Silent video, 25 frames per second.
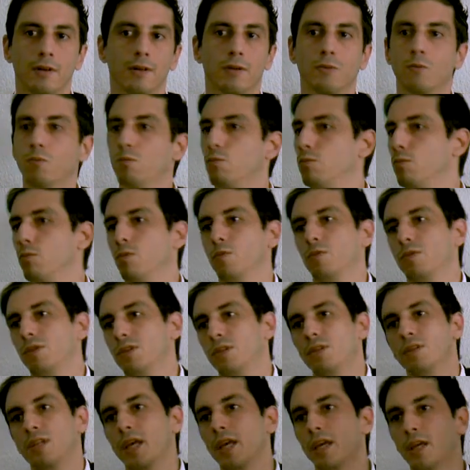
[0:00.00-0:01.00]
uh,
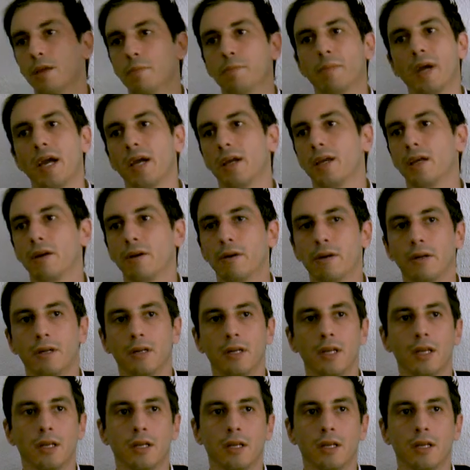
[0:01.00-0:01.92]
take it back in,